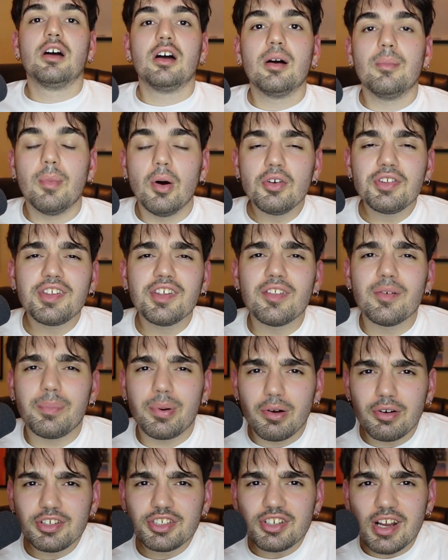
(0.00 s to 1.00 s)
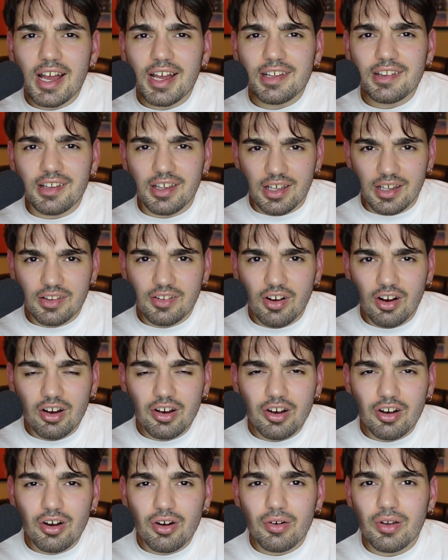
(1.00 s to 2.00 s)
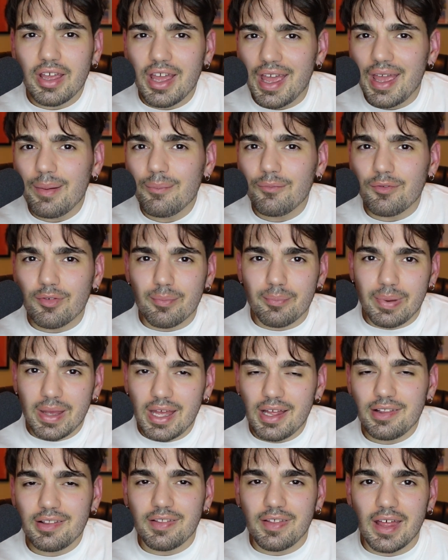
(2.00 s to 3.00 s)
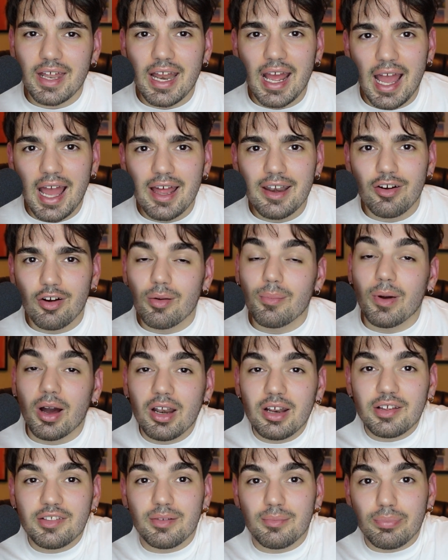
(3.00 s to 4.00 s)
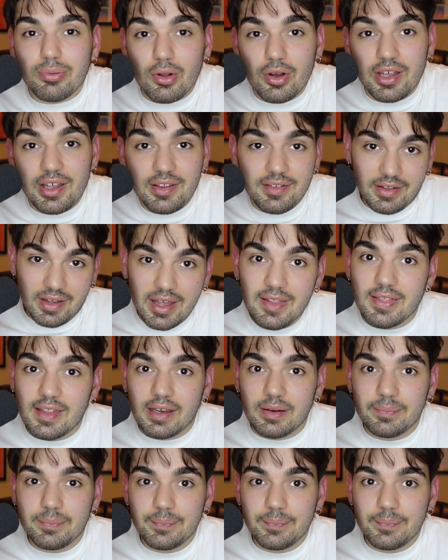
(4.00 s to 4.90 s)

Most of the bonus tracks in Guitar Hero came from bands that had Harmonix employees in them.